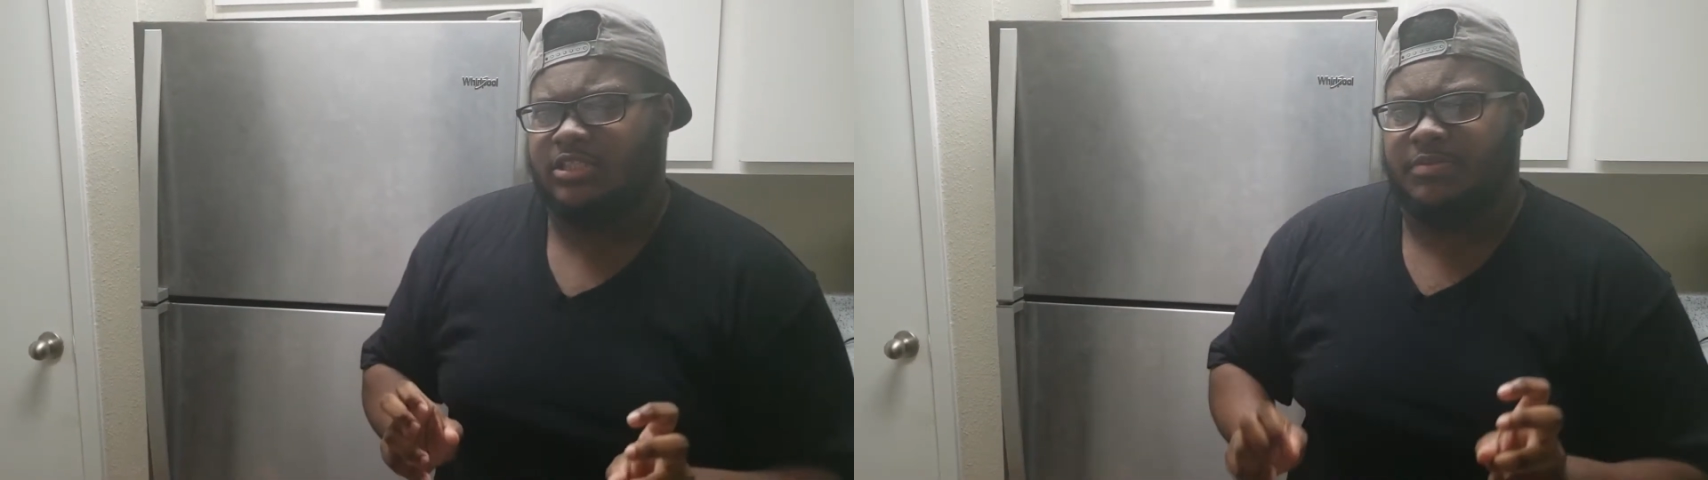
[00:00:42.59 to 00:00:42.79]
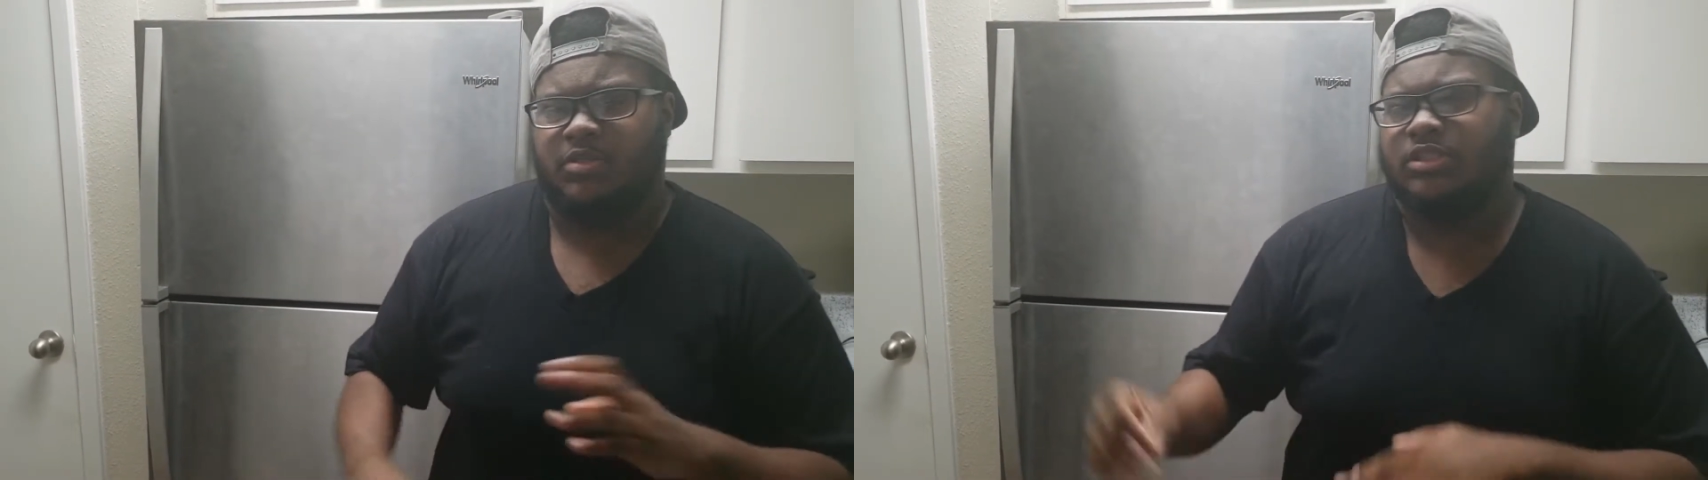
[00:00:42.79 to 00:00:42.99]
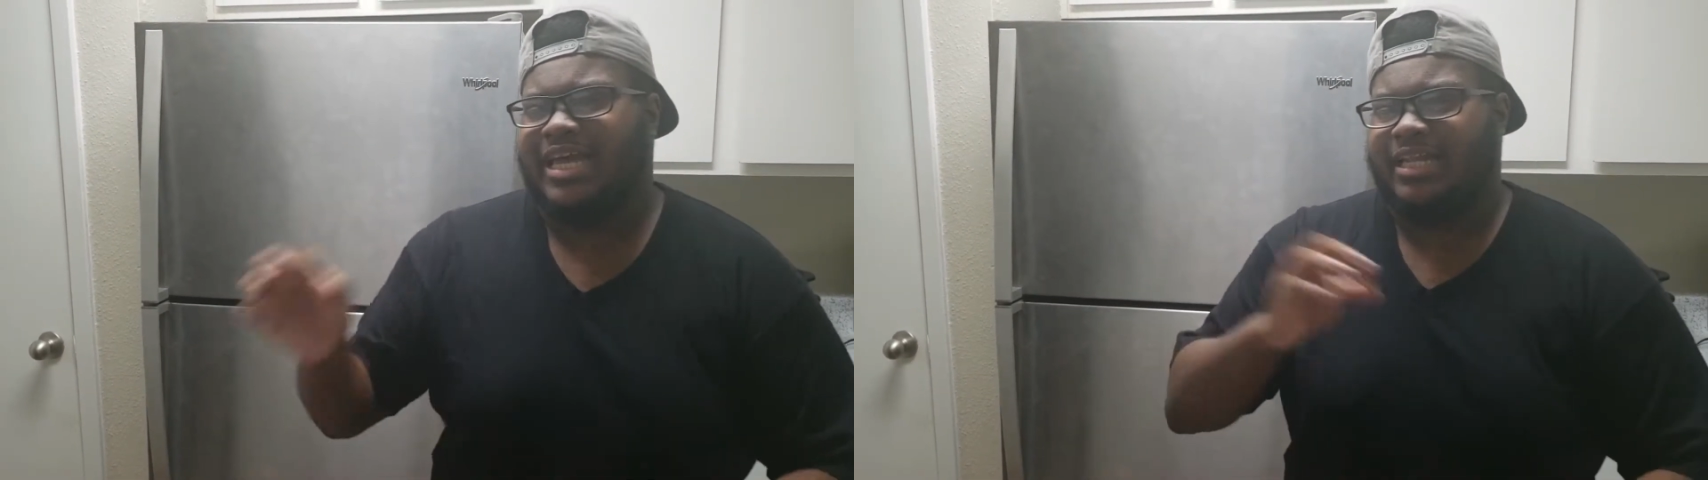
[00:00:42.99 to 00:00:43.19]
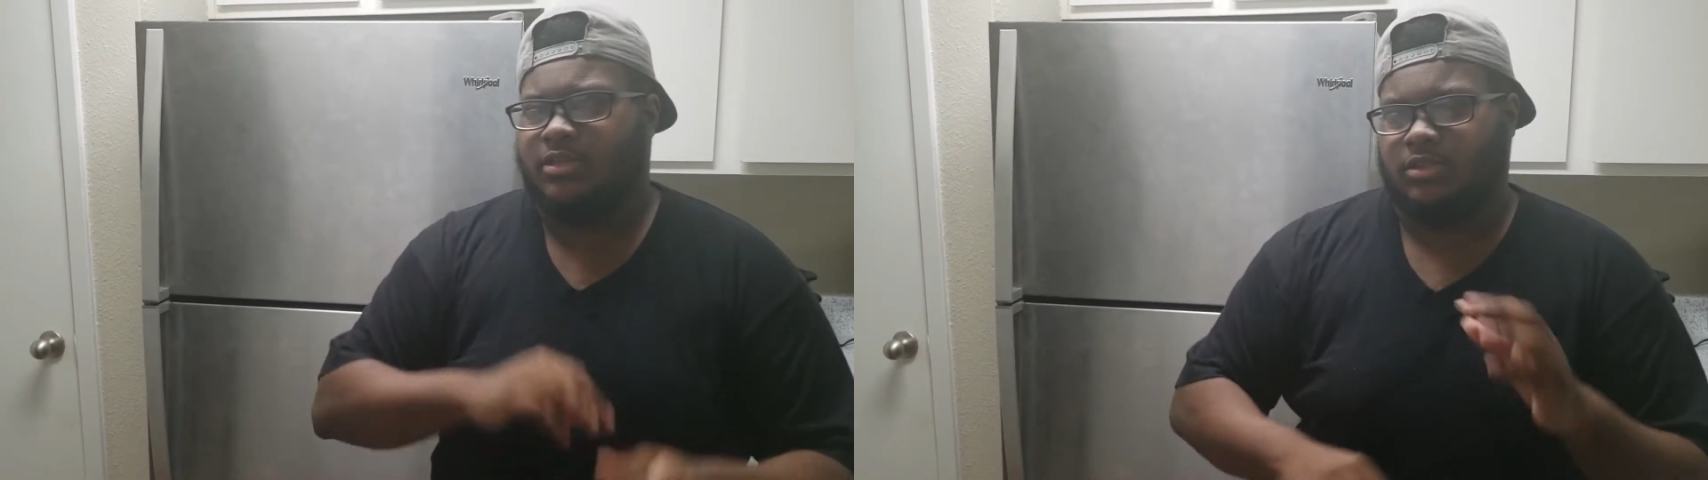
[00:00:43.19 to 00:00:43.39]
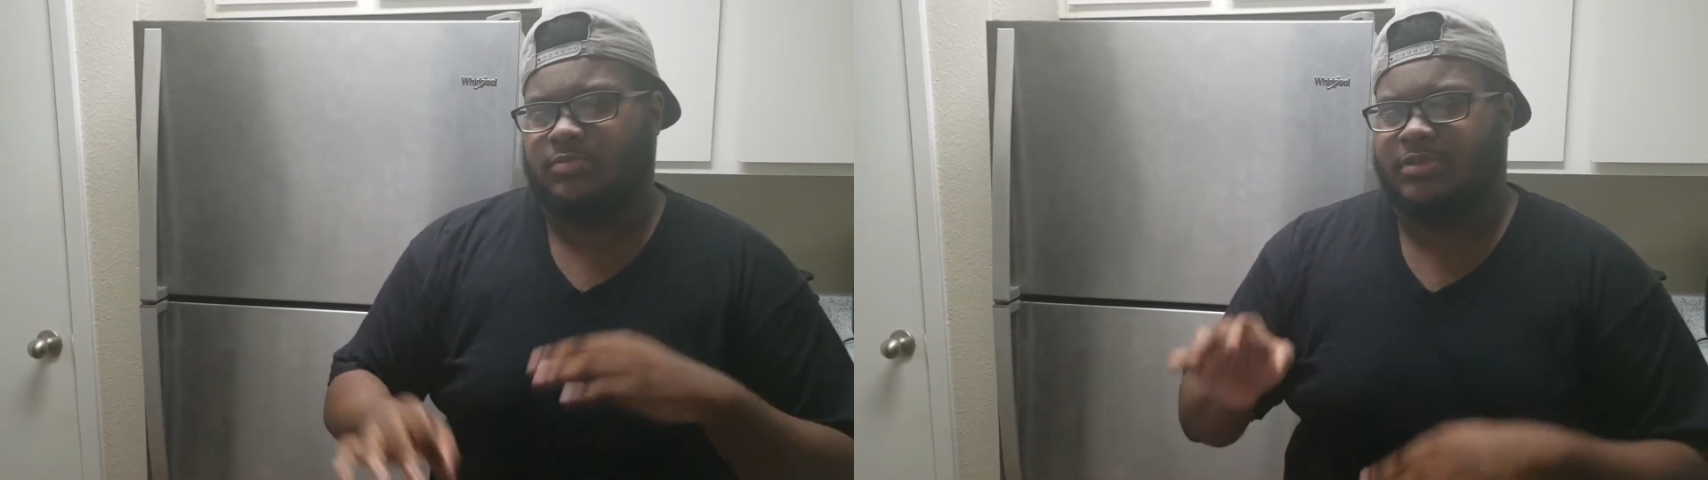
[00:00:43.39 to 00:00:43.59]
when you just add a
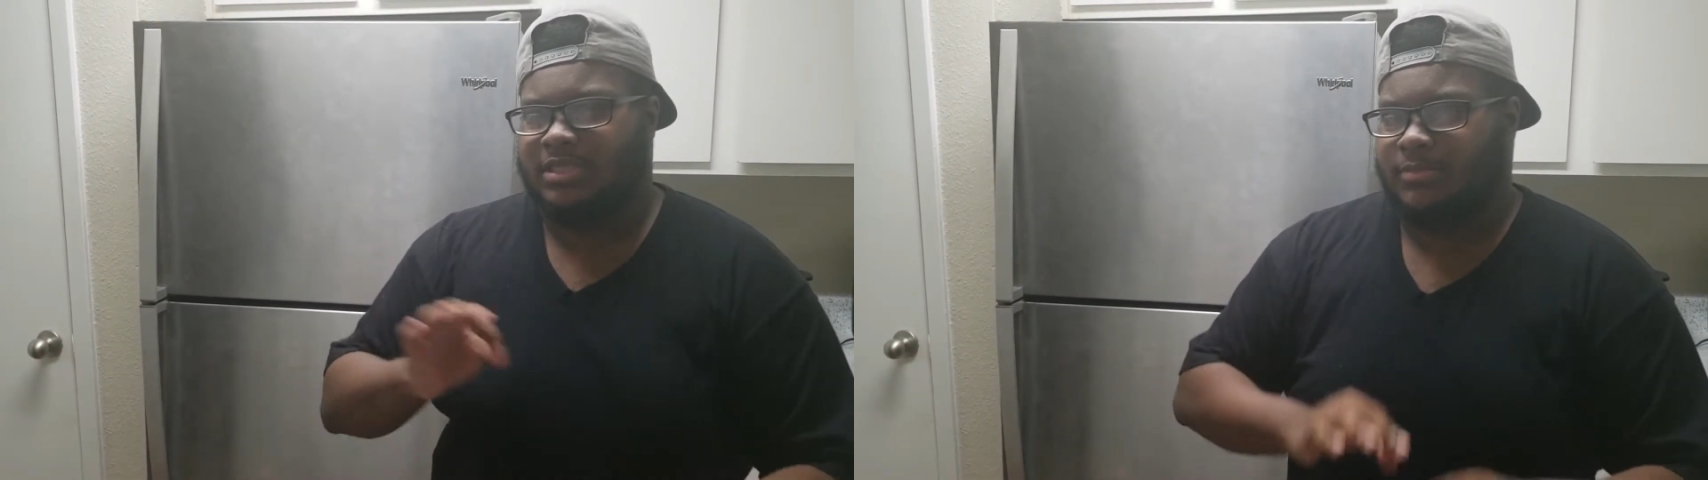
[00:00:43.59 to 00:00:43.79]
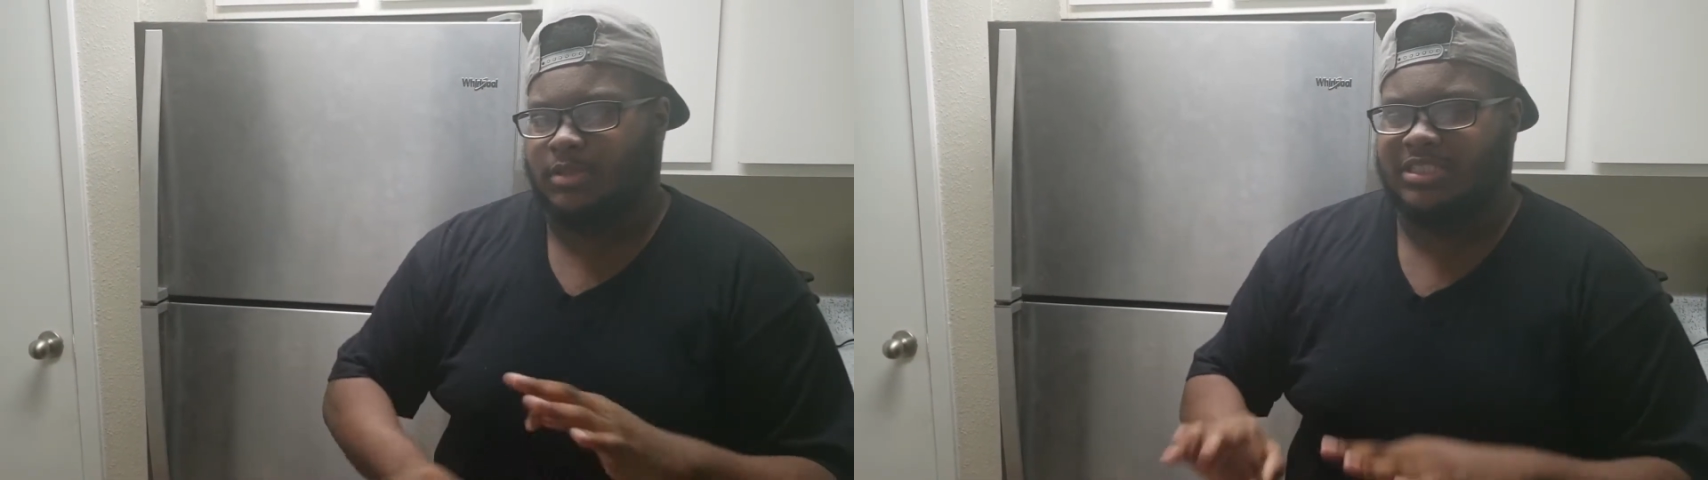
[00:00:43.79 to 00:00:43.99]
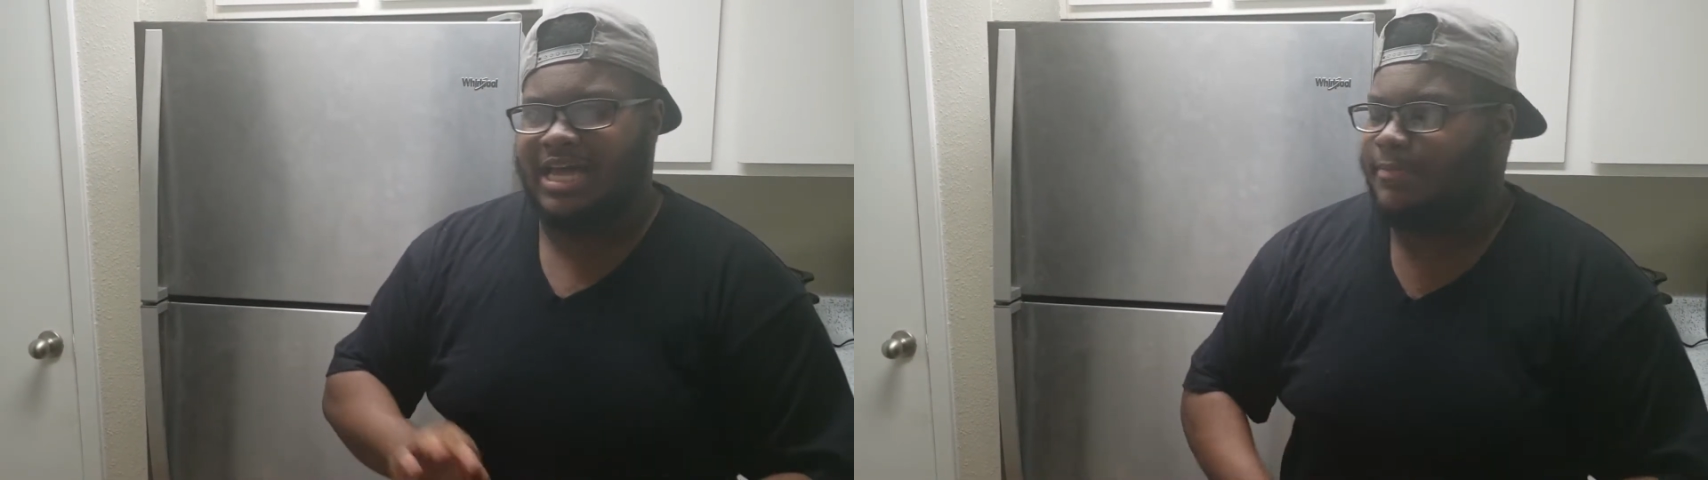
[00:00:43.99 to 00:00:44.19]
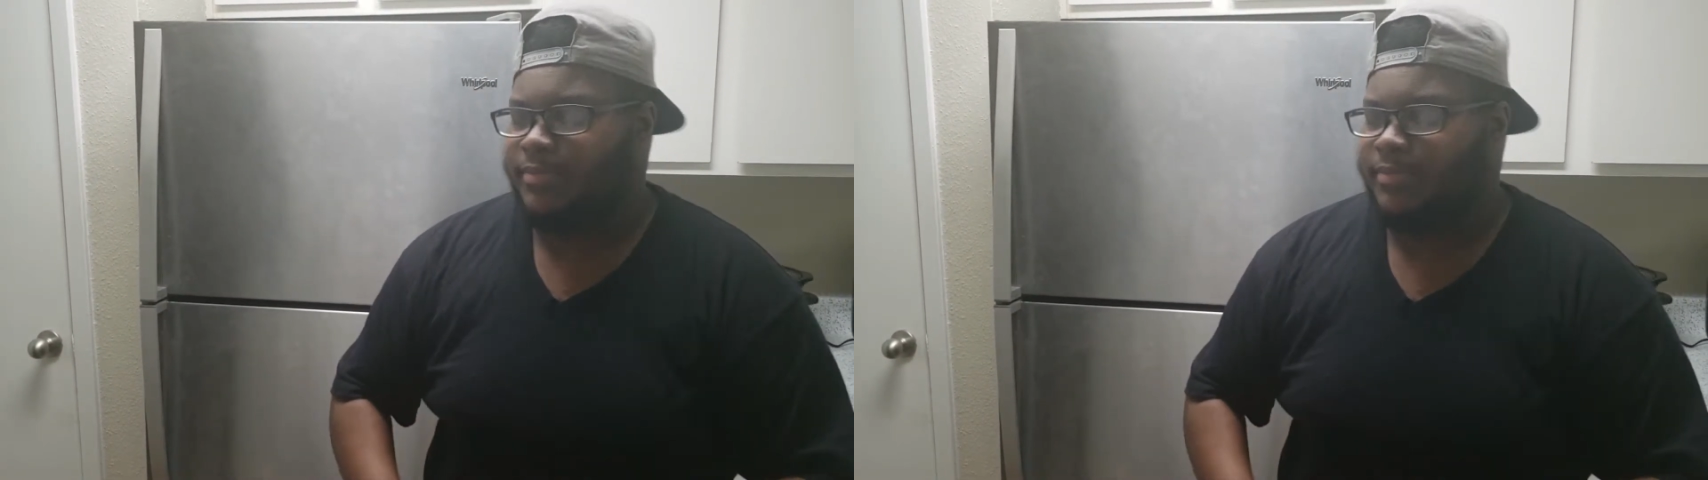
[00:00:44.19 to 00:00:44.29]
little something on top,